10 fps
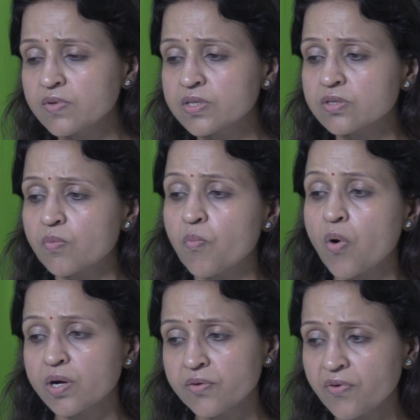which is a
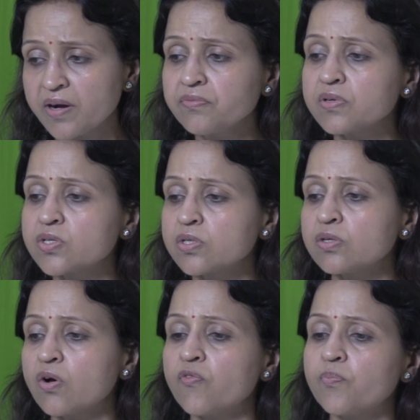modified
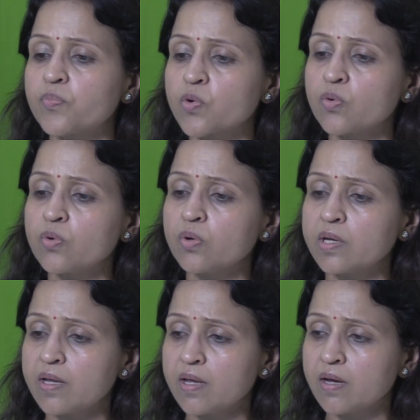version of
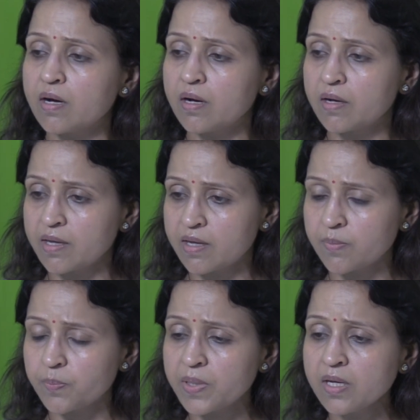
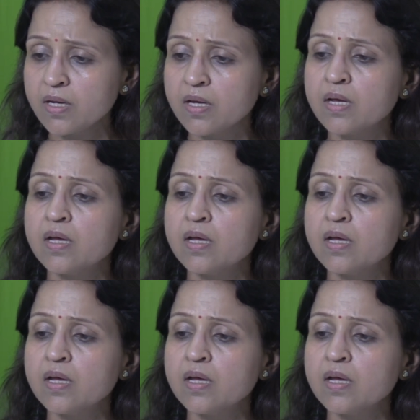pro-ANP.